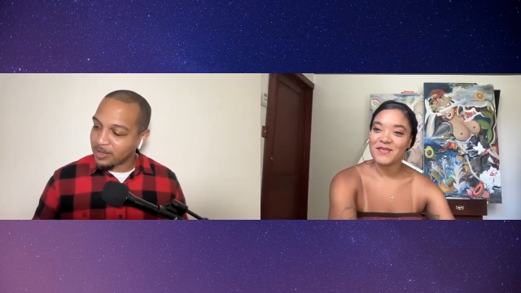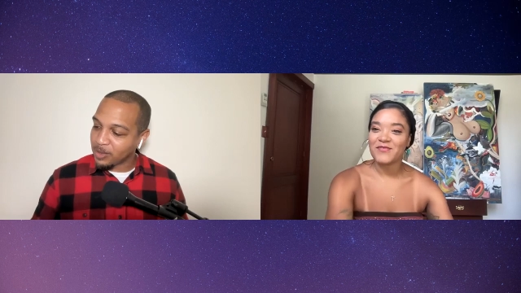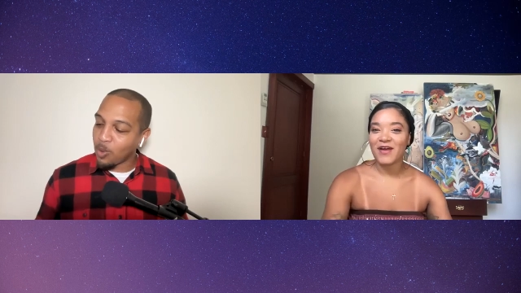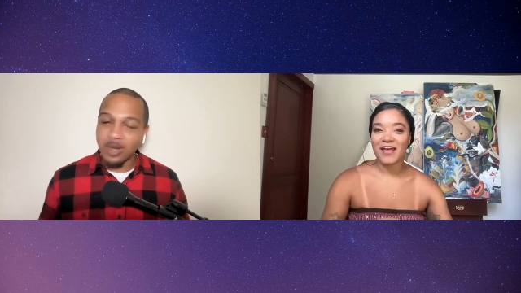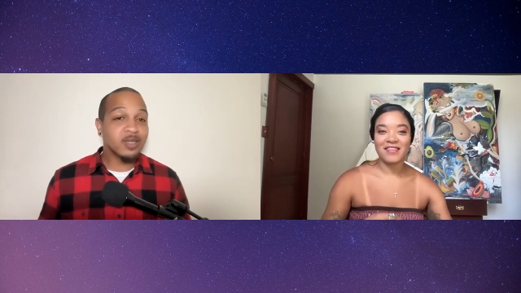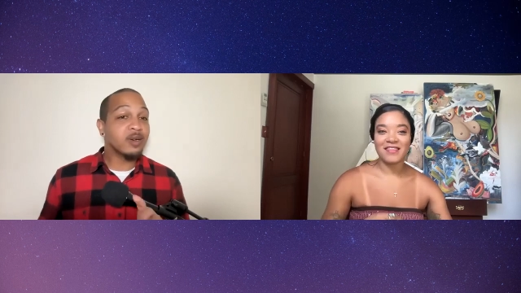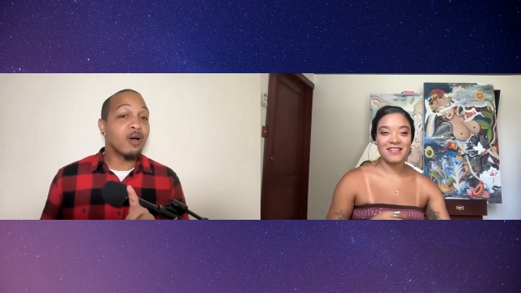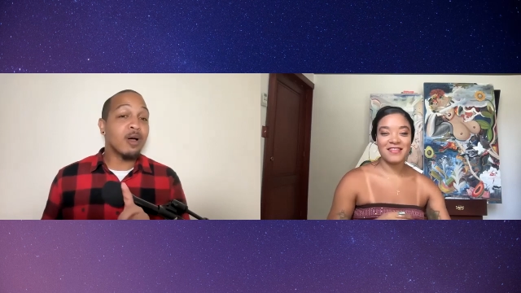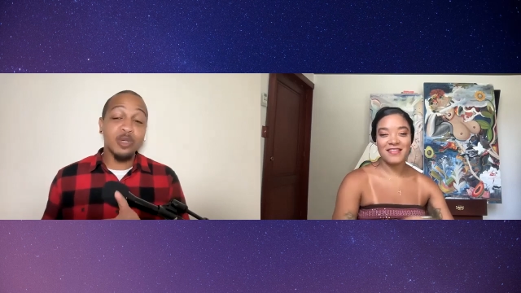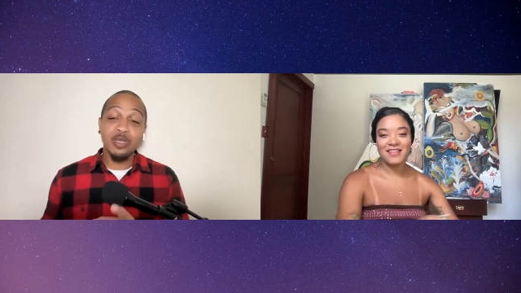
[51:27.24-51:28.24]
Speaker 1: question.
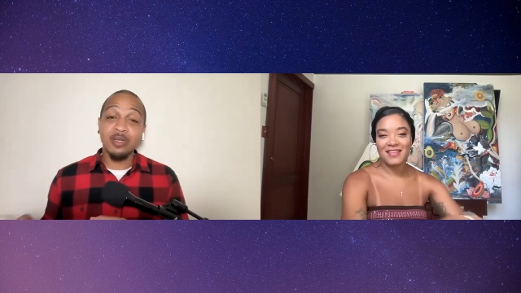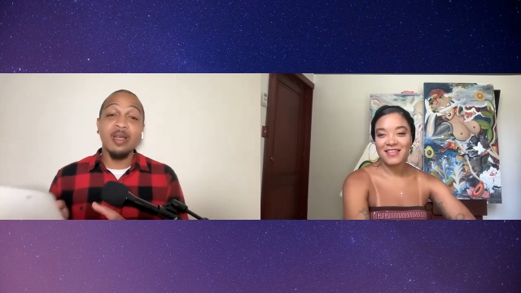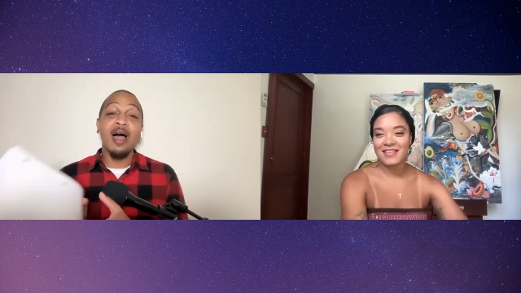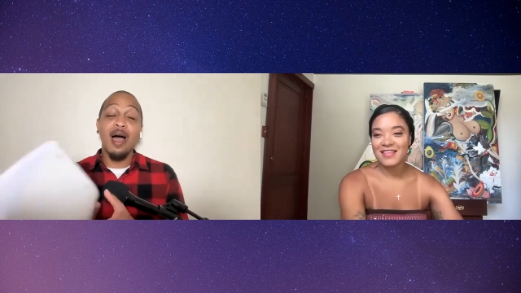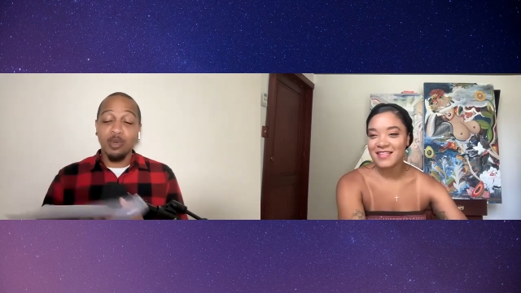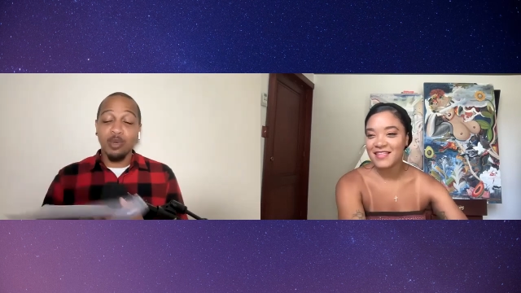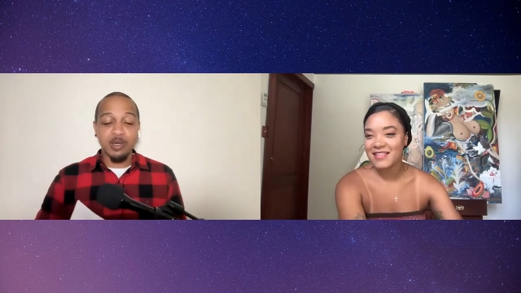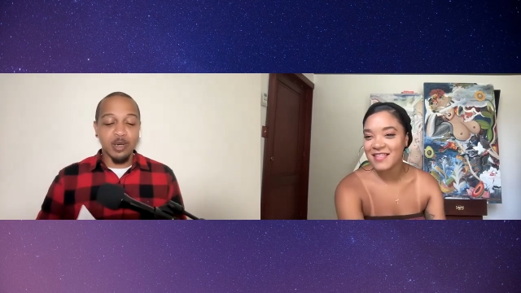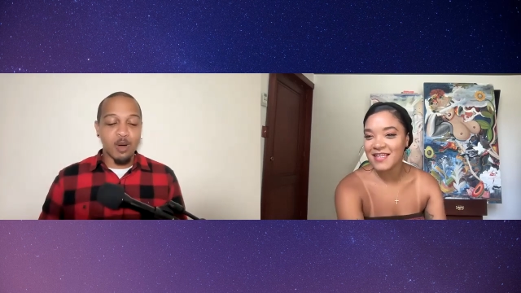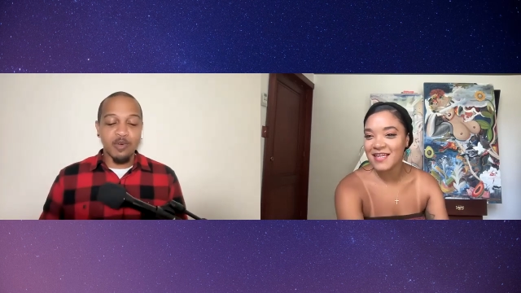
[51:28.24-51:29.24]
Right. I'm just I'm
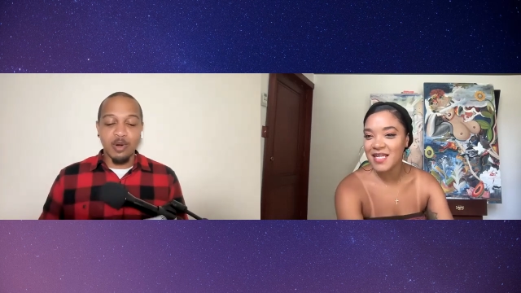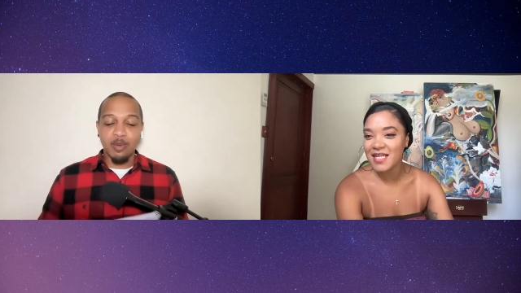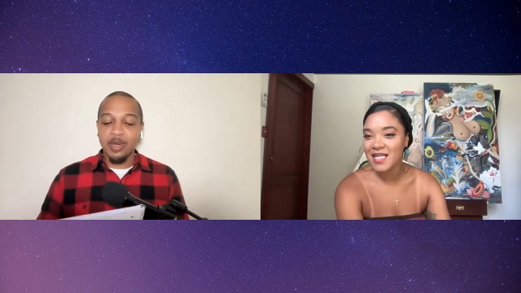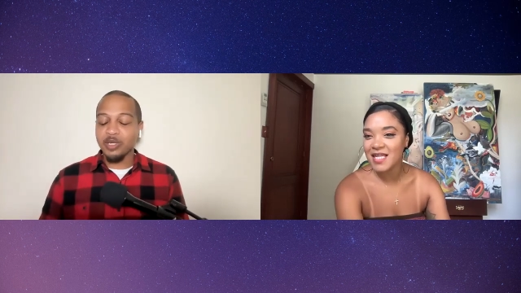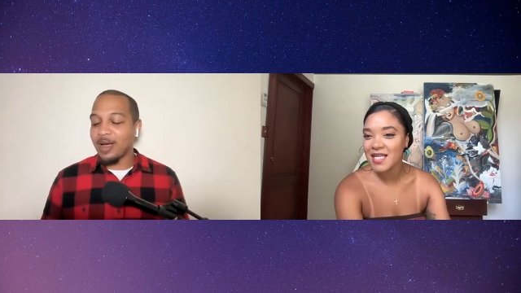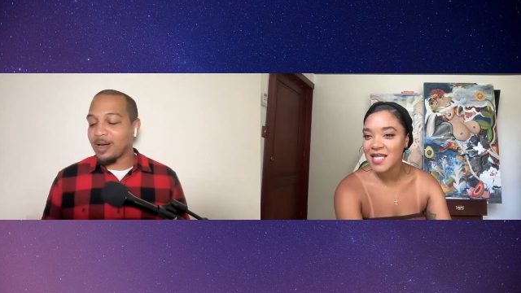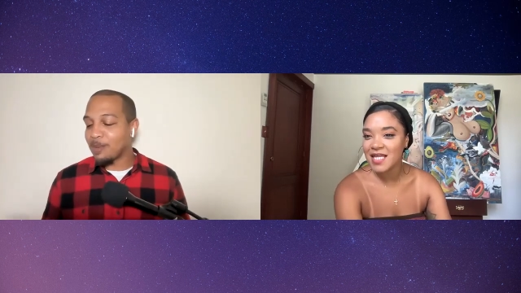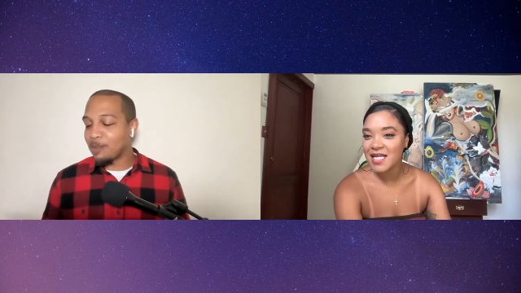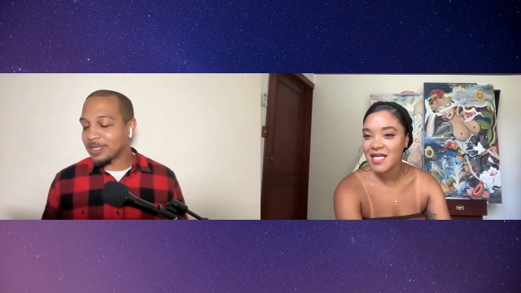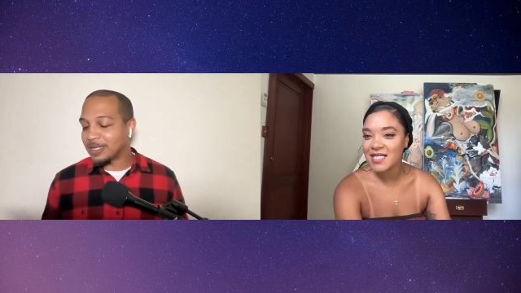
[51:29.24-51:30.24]
looking over to make sure I
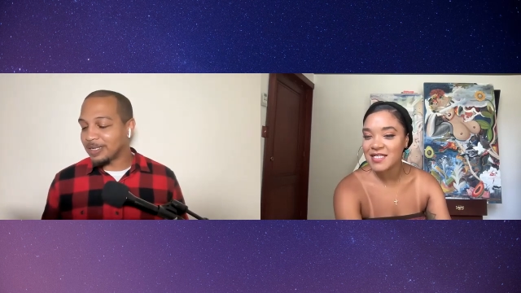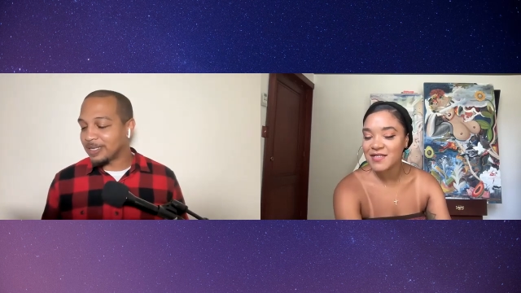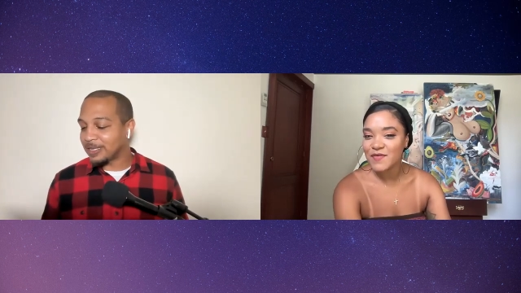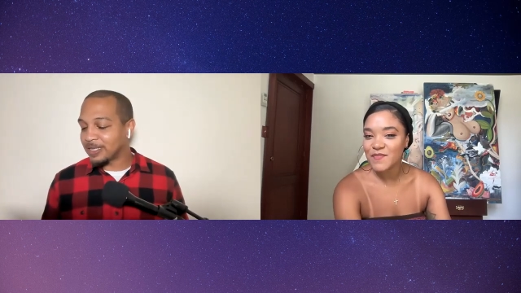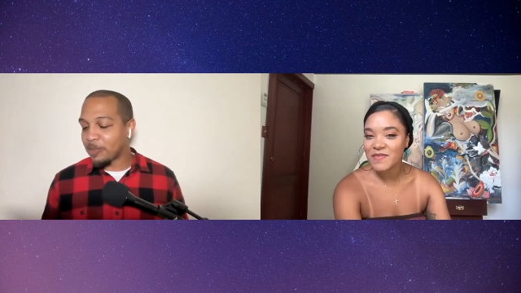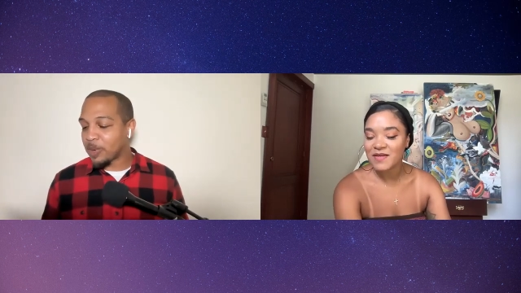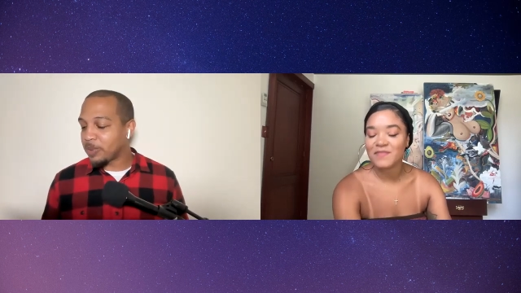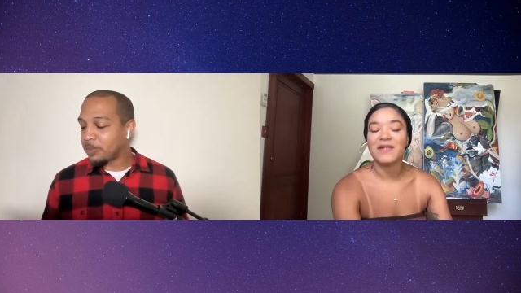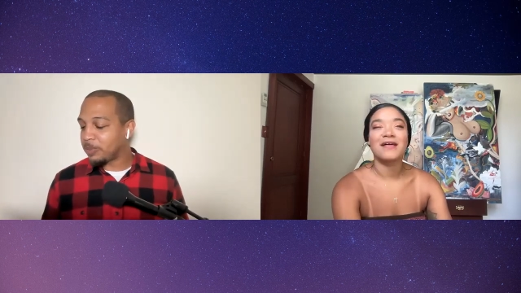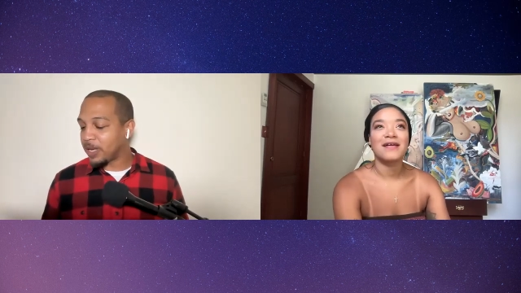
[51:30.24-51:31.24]
didn't miss anything because I'm going to
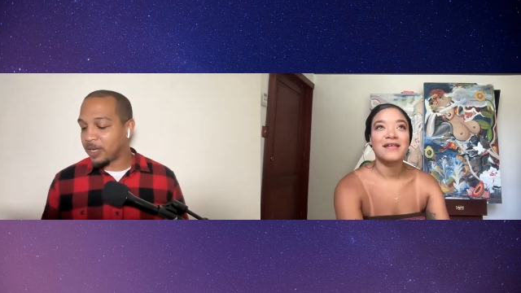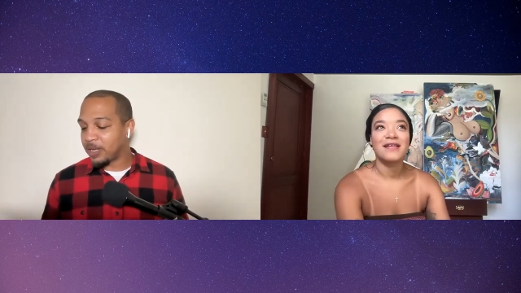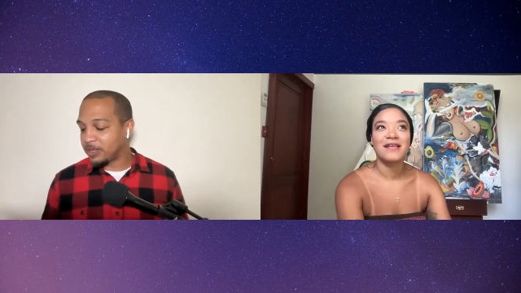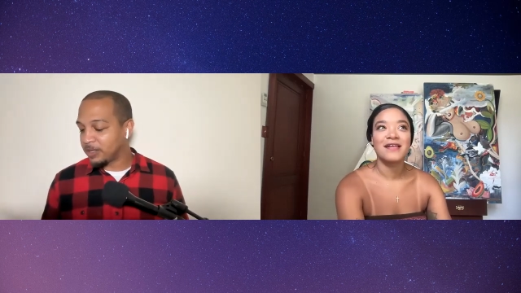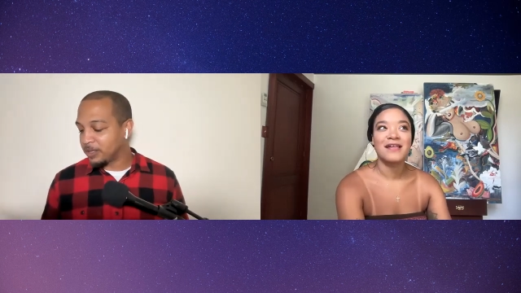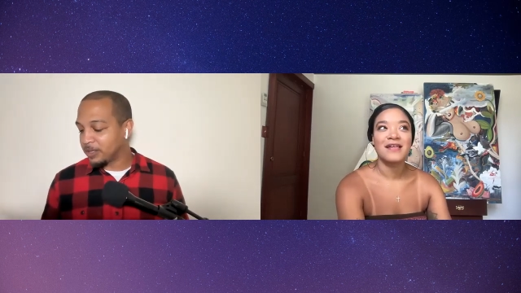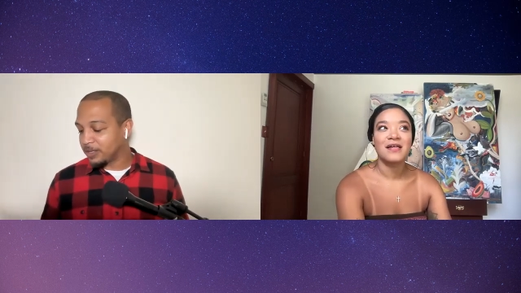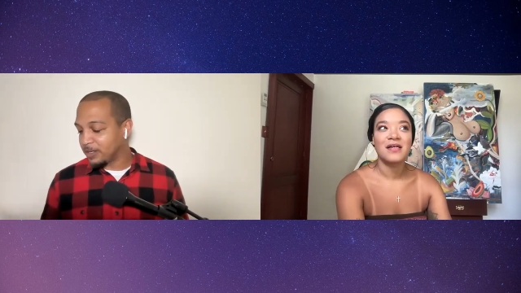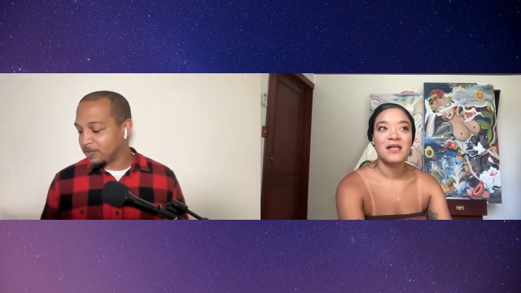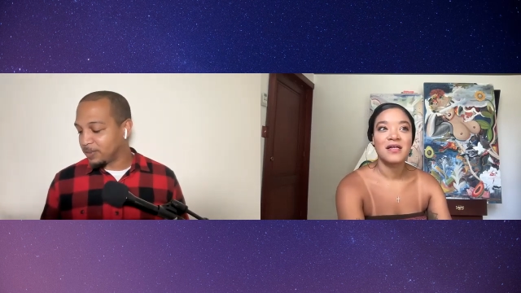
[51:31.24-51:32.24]
be mad
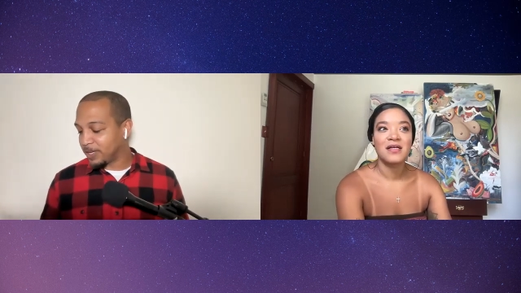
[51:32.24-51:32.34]
if we